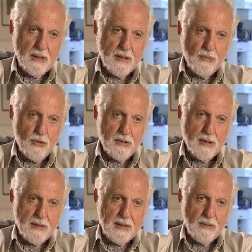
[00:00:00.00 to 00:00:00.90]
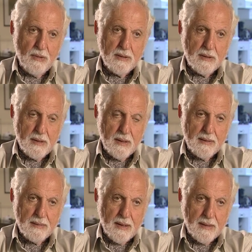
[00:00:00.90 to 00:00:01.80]
that emotional need was until I
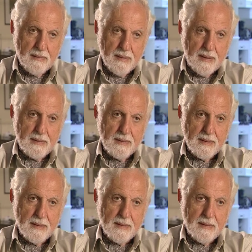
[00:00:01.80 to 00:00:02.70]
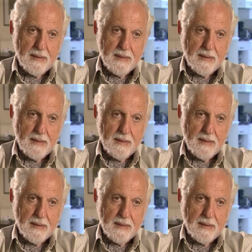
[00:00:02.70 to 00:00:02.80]
started writing it.